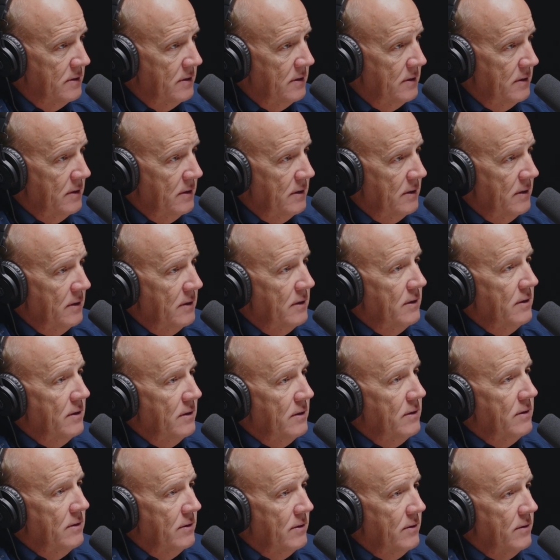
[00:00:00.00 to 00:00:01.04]
Yeah,
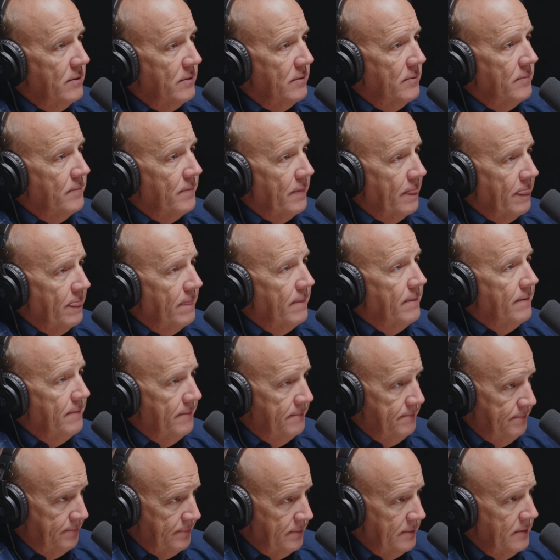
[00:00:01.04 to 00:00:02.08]
lead where you're strong,
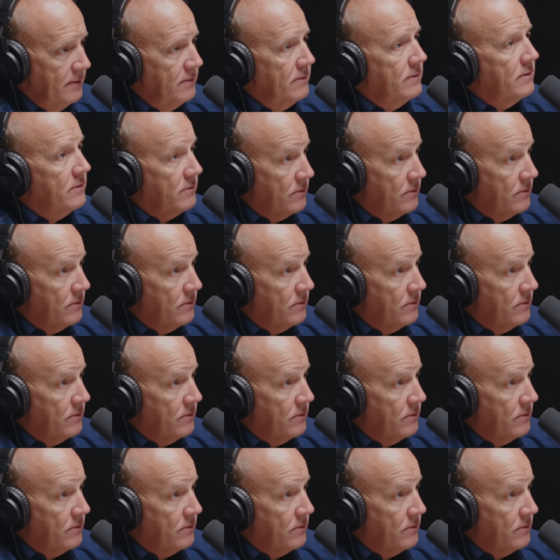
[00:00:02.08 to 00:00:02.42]
staff where you're weak.